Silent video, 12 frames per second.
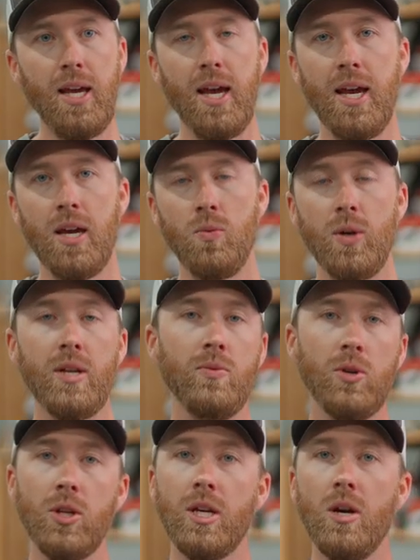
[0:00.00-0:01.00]
And we didn't
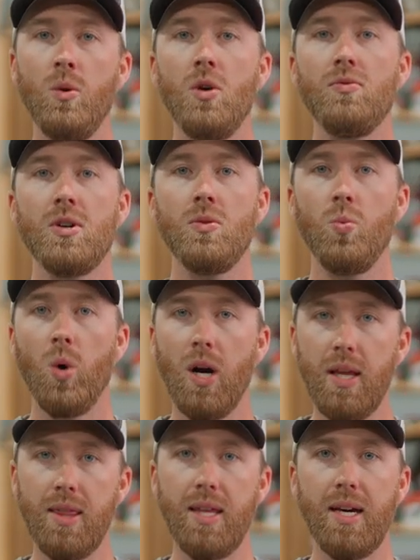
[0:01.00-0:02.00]
really go over
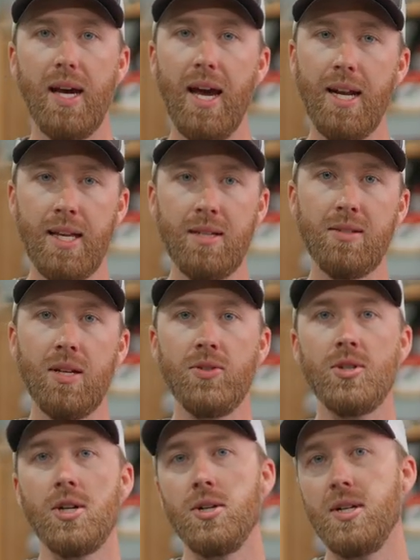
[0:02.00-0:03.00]
what the heading
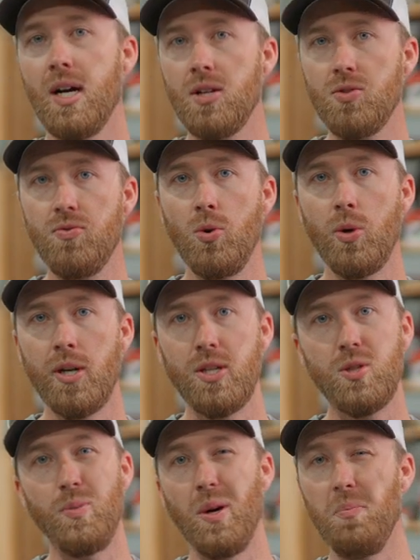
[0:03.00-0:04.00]
sensor does for
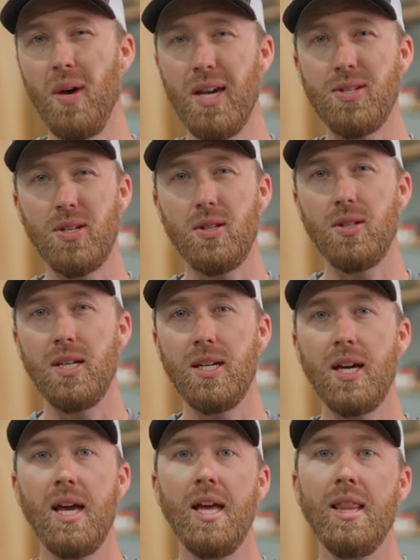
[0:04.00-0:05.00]
us, but
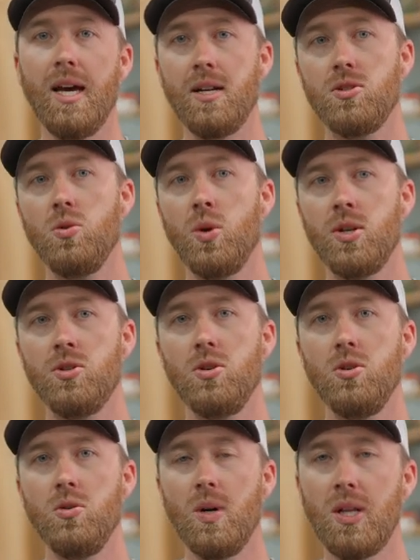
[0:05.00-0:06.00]
basically that is going
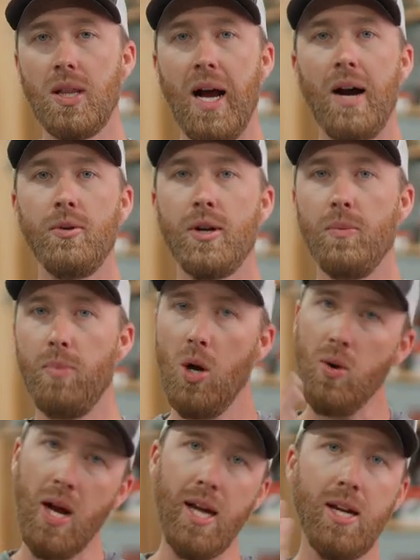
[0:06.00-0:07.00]
to allow your
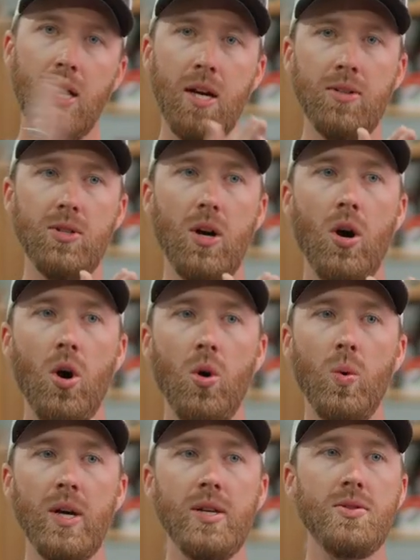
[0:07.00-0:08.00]
boat icon to
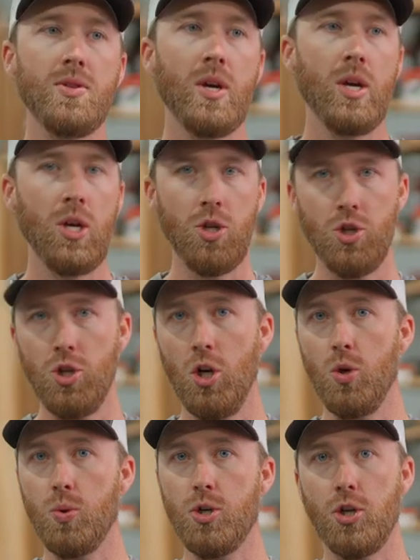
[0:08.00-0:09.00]
always
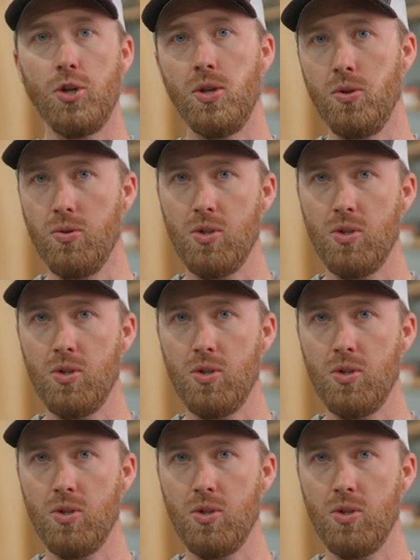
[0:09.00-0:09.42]
show true.